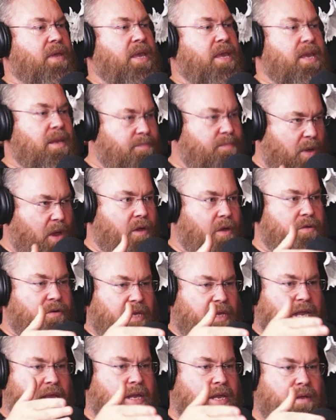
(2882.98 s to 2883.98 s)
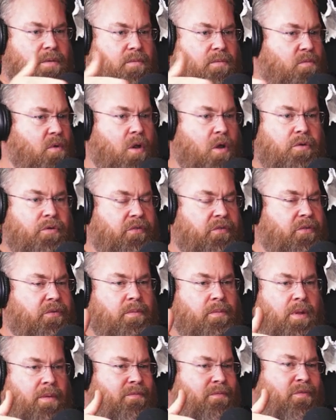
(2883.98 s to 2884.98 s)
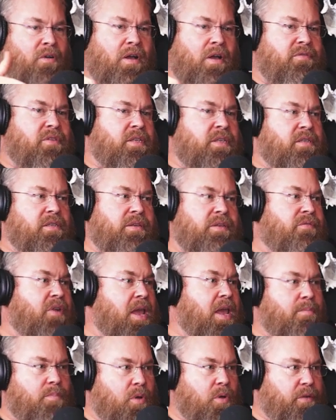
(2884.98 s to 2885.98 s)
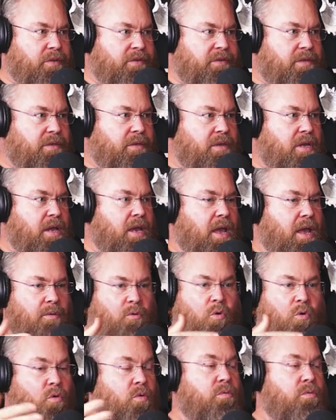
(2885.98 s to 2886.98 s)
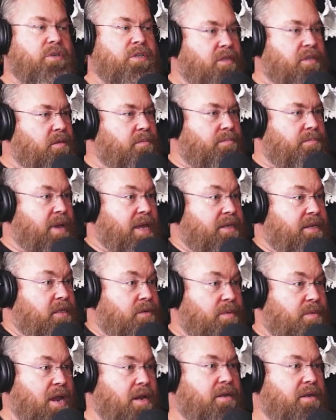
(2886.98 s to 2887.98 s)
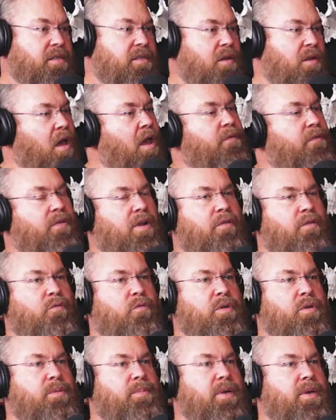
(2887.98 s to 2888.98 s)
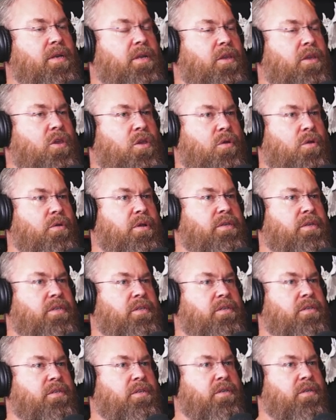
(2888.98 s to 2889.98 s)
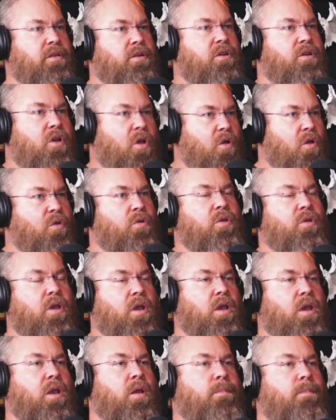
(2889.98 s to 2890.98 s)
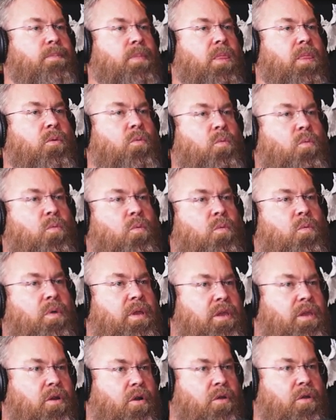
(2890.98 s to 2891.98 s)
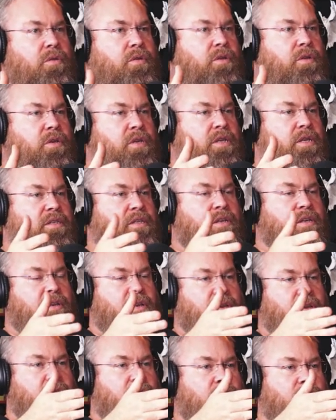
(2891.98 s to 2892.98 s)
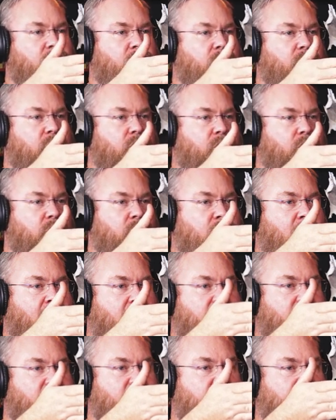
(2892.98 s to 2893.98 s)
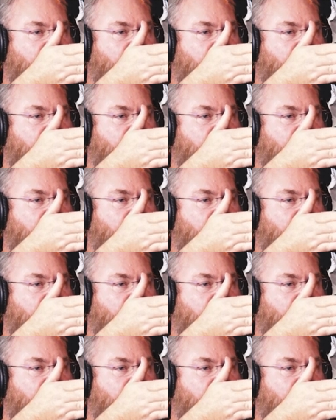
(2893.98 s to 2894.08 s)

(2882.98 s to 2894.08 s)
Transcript: he po- he wrote like five, six, seven, eight books, mm. Uh, all just based around his life. And I've always been curious as to know you know, is it you you have